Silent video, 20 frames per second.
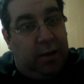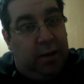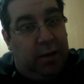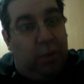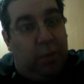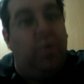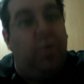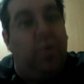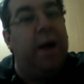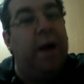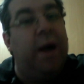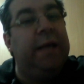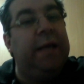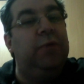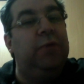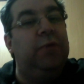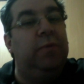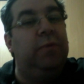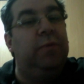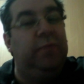why you
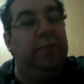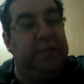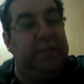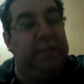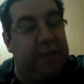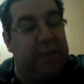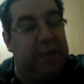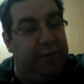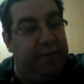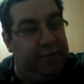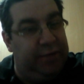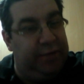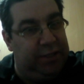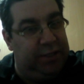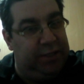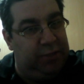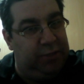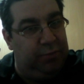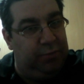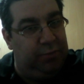will discover that
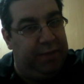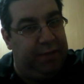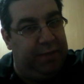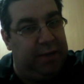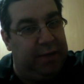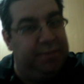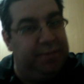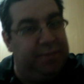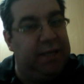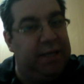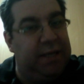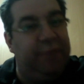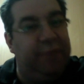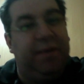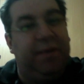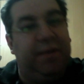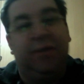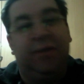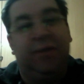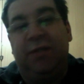you will become safe,
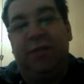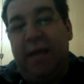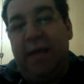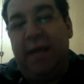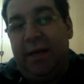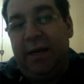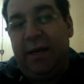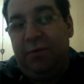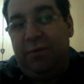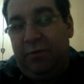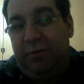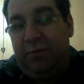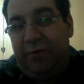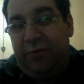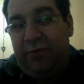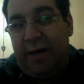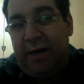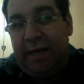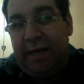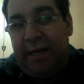because then you will
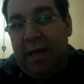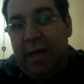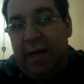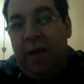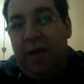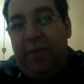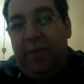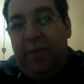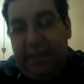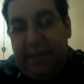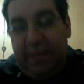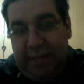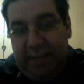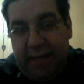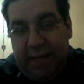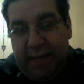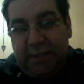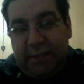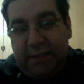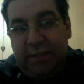find that
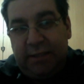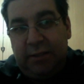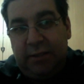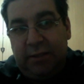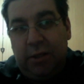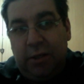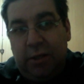yes,